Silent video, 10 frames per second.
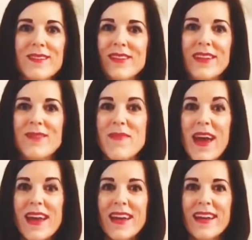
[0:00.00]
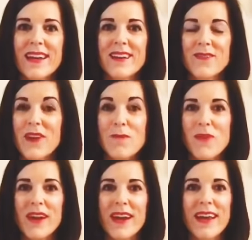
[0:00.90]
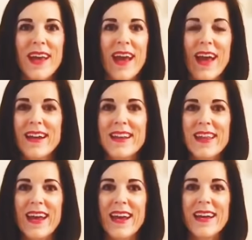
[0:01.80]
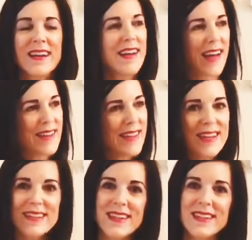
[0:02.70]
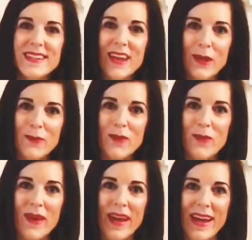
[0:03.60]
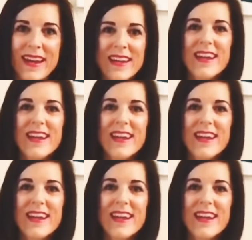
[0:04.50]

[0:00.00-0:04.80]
than the make, the fabric, anything. Is it easy to go for a wee?